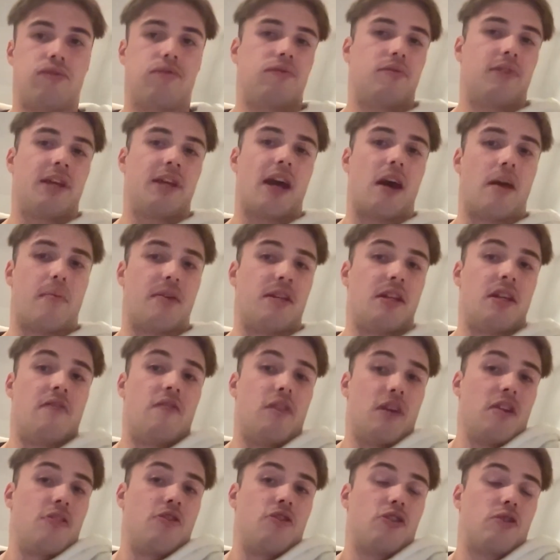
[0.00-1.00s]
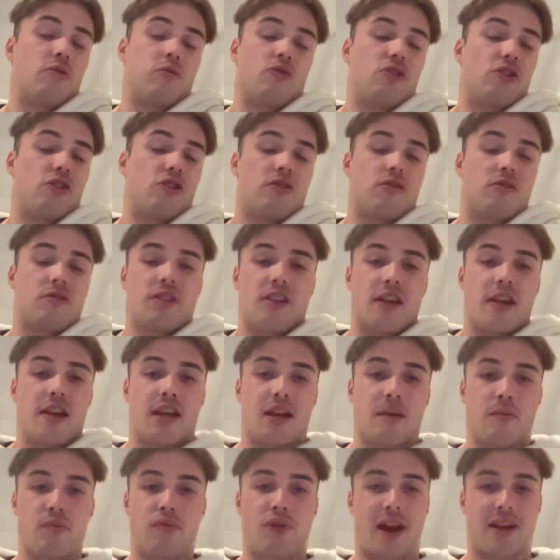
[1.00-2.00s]
yeah, I mean, even just seeing
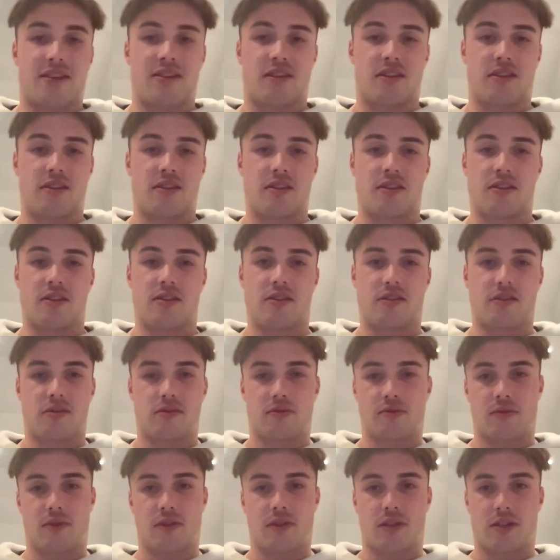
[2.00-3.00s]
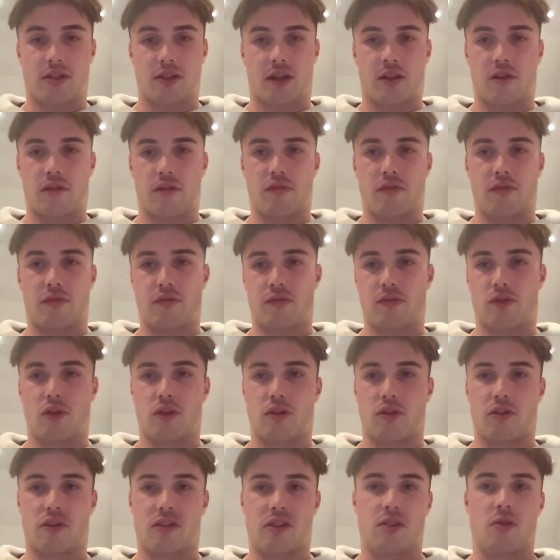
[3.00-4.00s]
him practice is kind of good
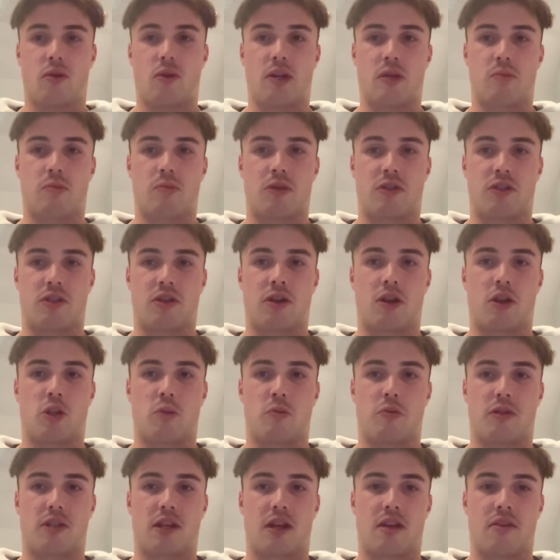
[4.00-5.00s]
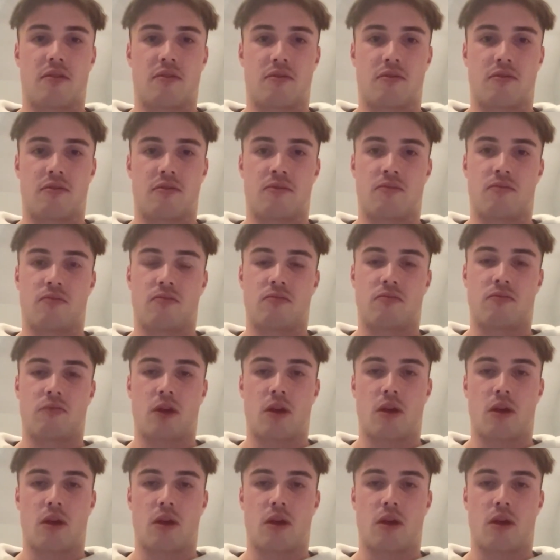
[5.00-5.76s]
because he always puts in 100%. And